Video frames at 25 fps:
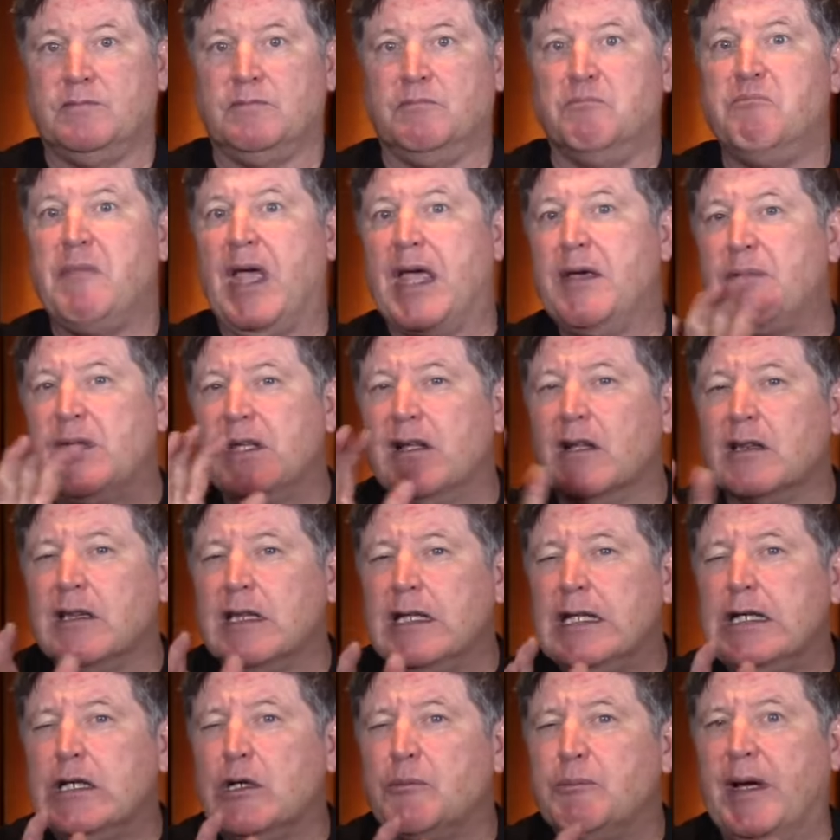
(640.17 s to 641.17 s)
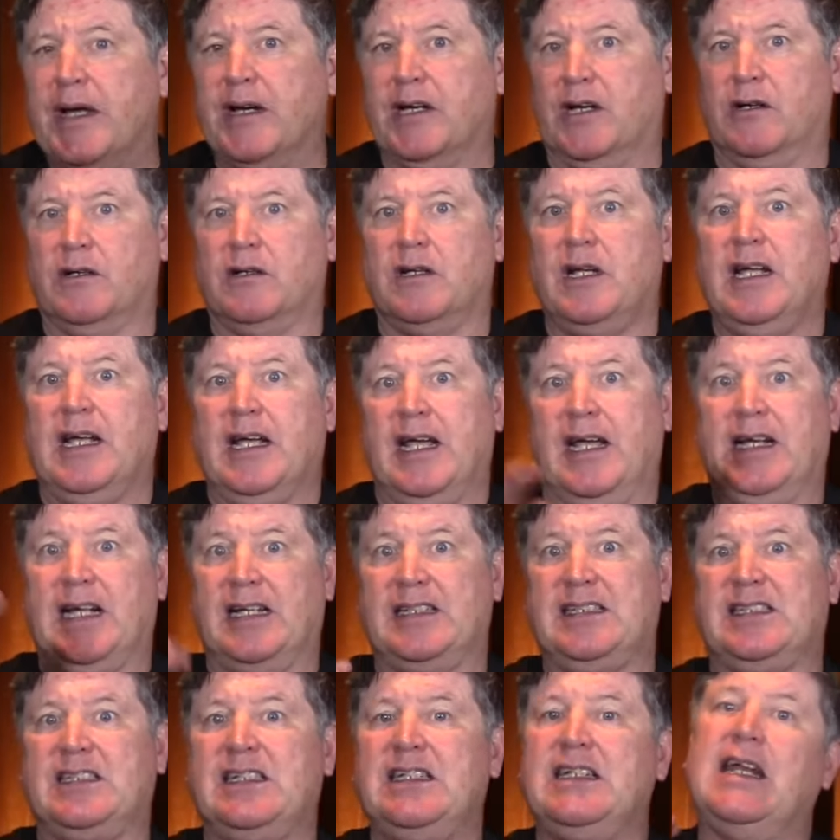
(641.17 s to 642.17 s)
maybe a little bigger. And
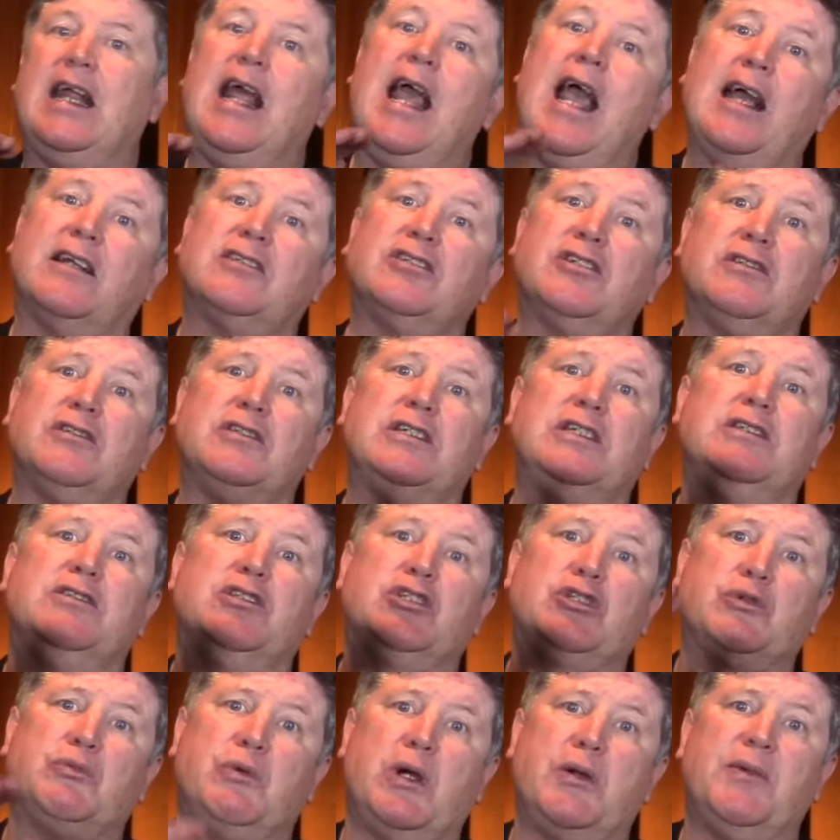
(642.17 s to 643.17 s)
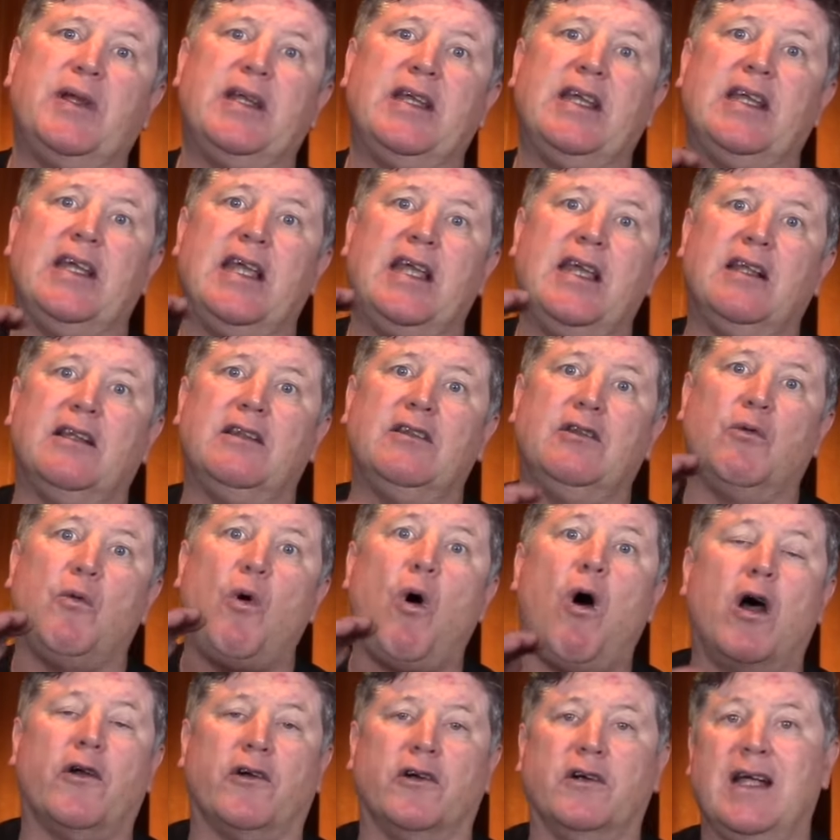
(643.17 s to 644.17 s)
I've seen it actually swimming in the
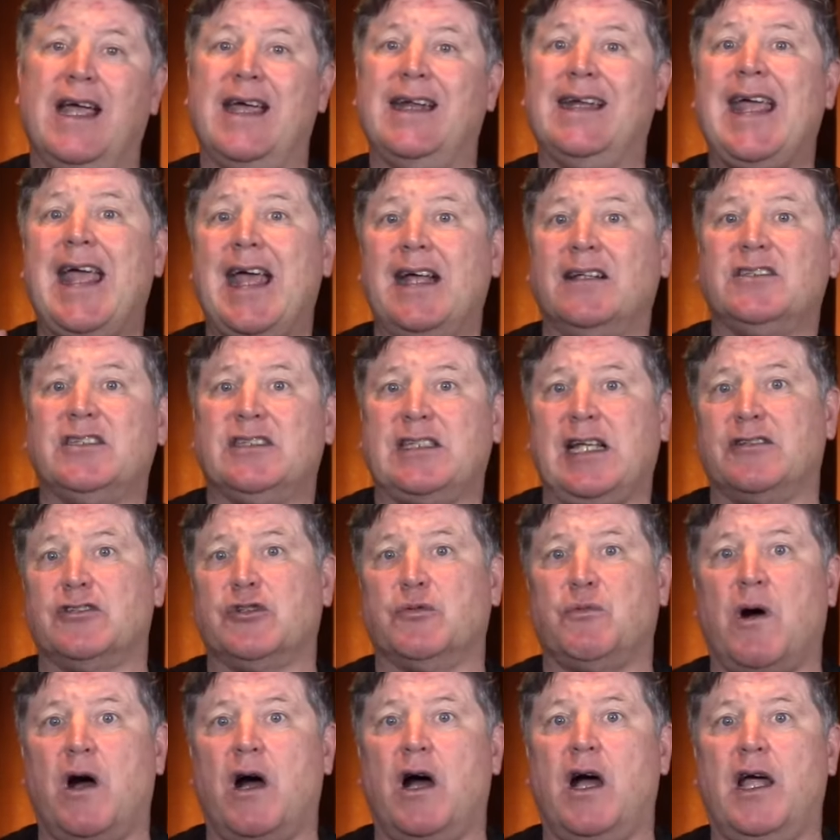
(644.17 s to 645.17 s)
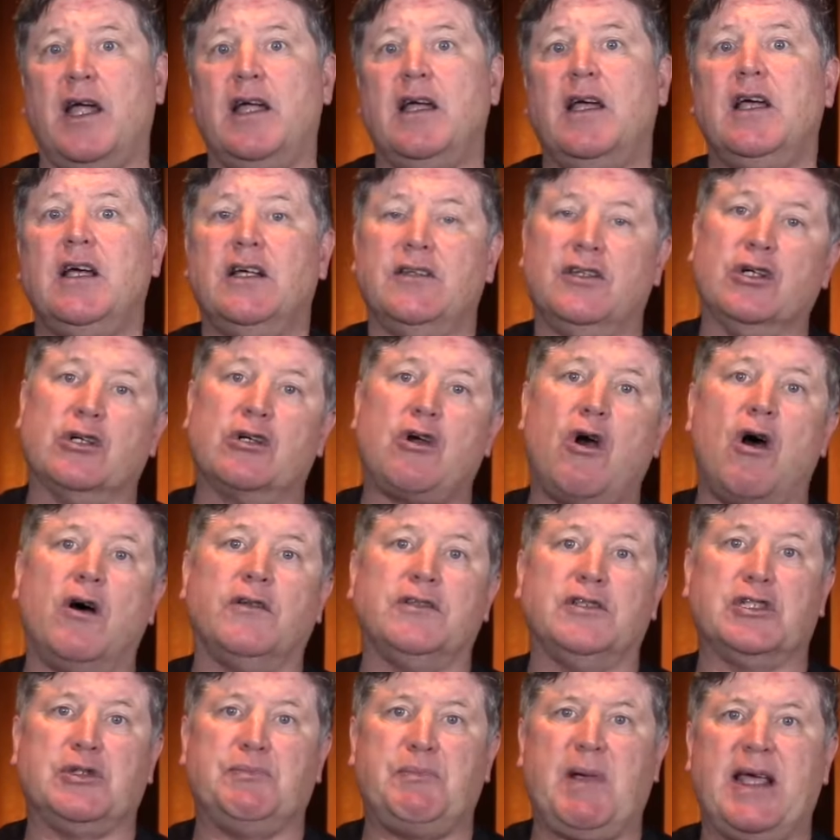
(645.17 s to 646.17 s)
water, and hence that's why they're called
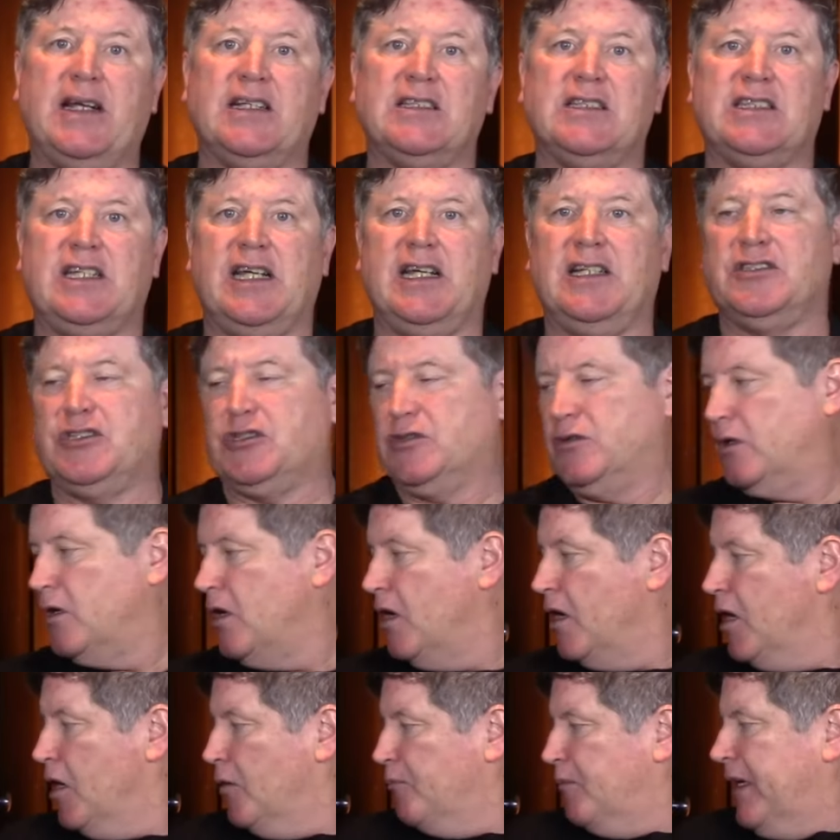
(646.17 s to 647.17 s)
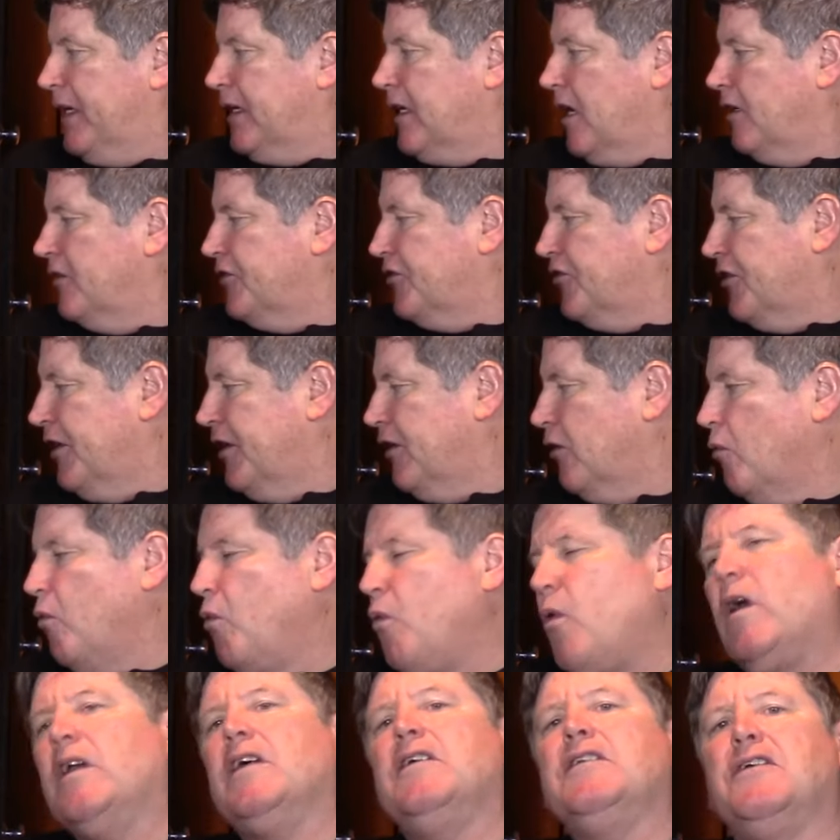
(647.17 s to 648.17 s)
the Spanish Dancer, because they're
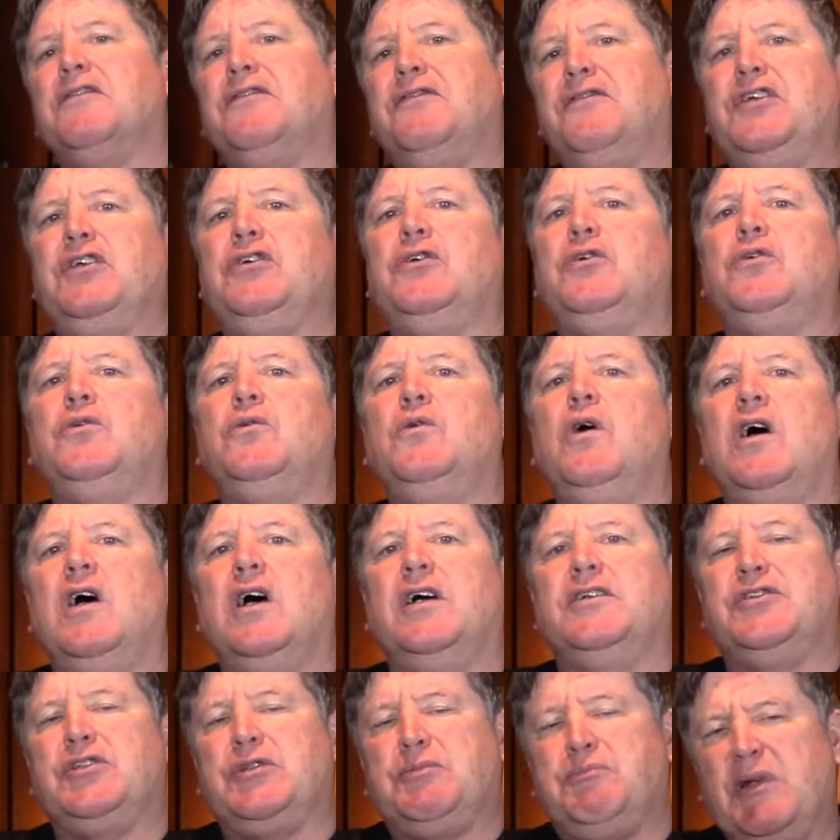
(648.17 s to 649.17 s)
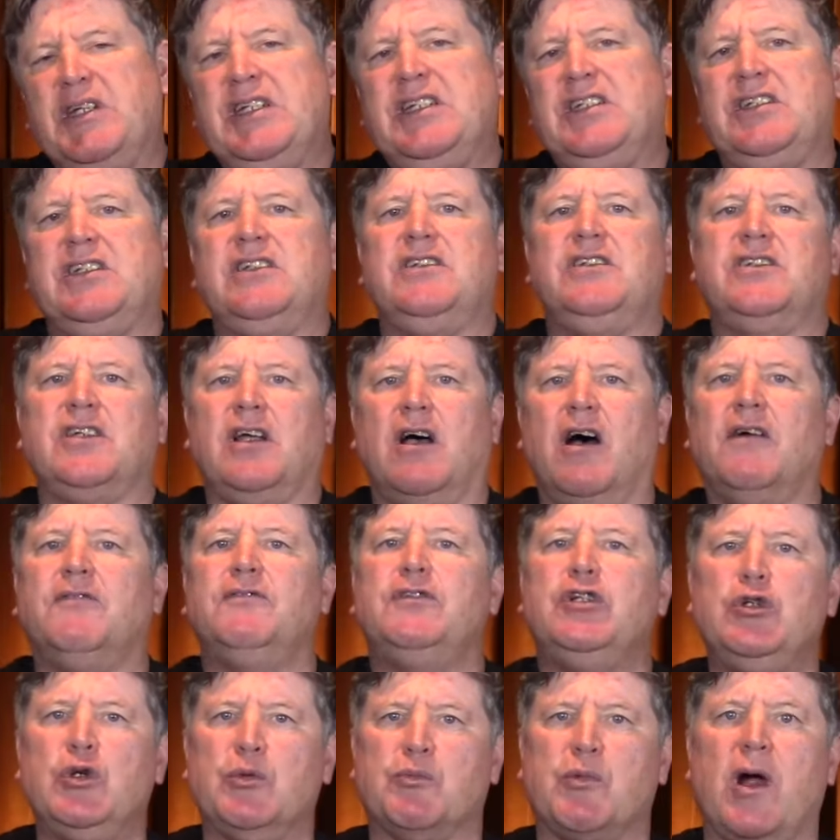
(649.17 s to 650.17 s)
one of the few species of
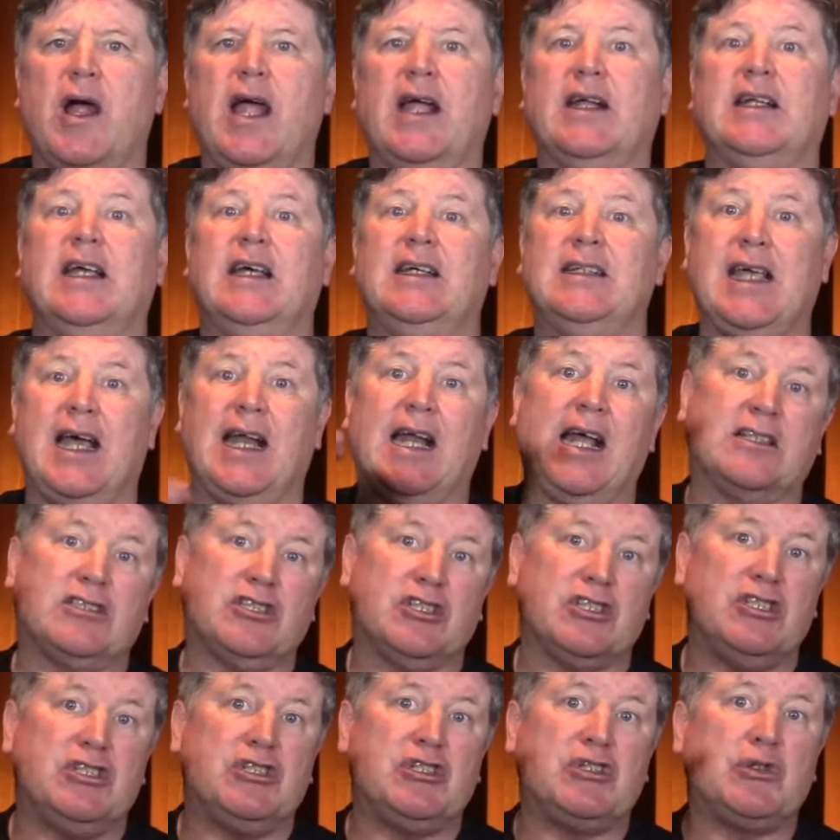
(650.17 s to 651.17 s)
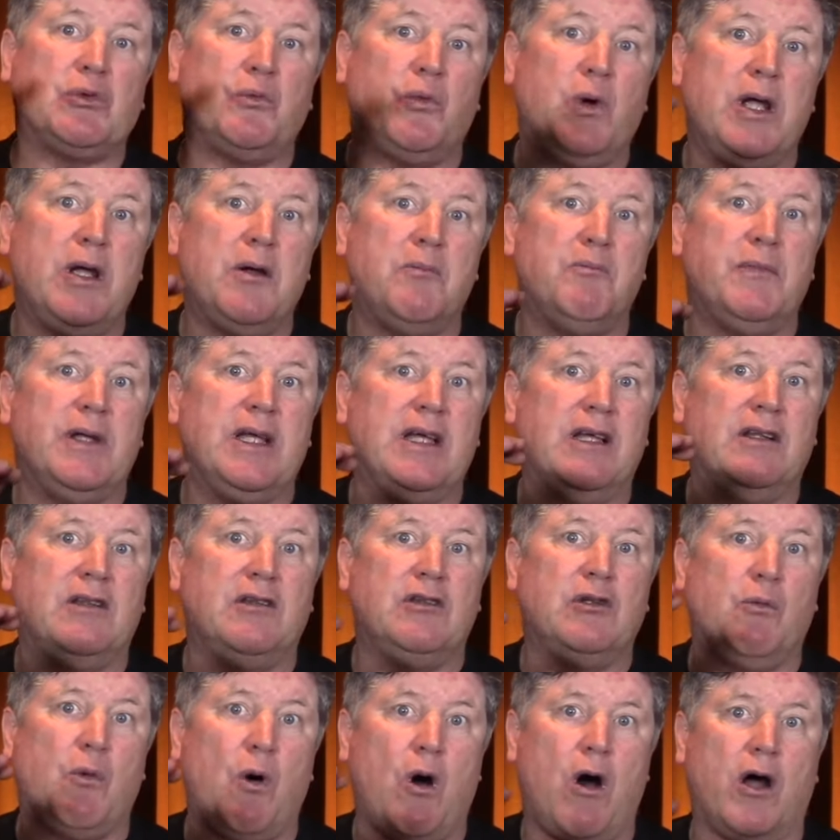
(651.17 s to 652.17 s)
nudibranch that actually swim in
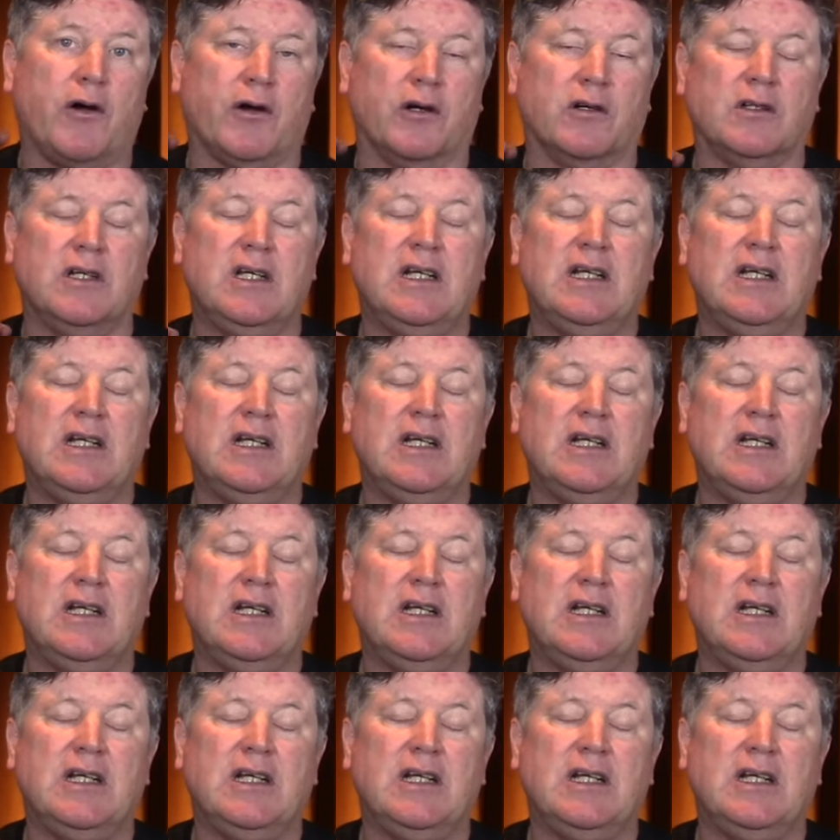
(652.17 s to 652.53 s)
the water.